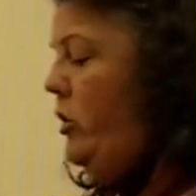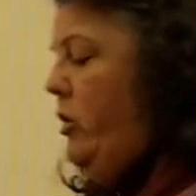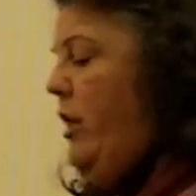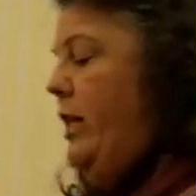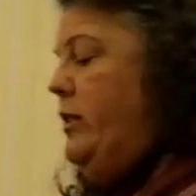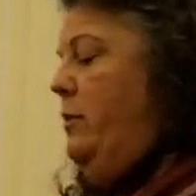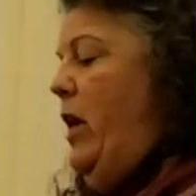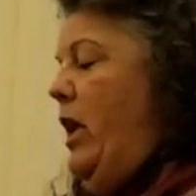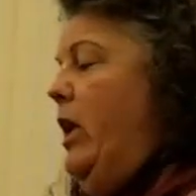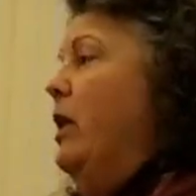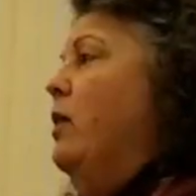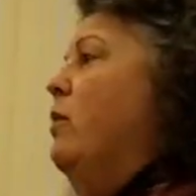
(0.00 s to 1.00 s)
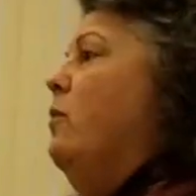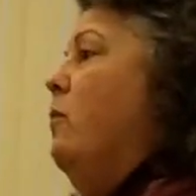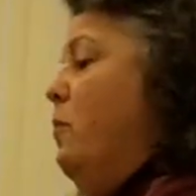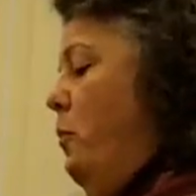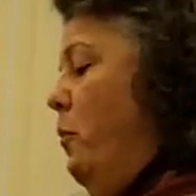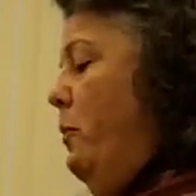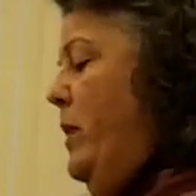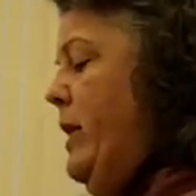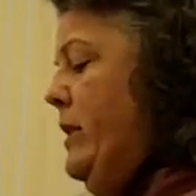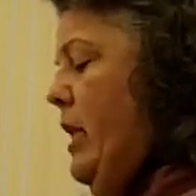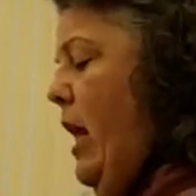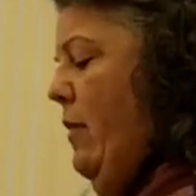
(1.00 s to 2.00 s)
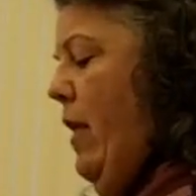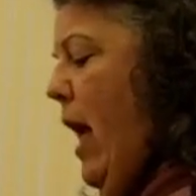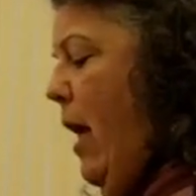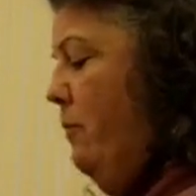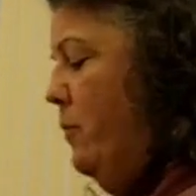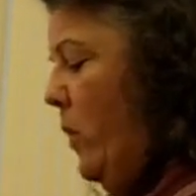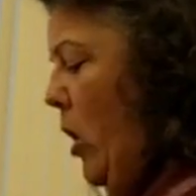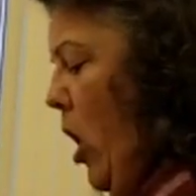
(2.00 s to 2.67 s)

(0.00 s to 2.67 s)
So that's my piece on that.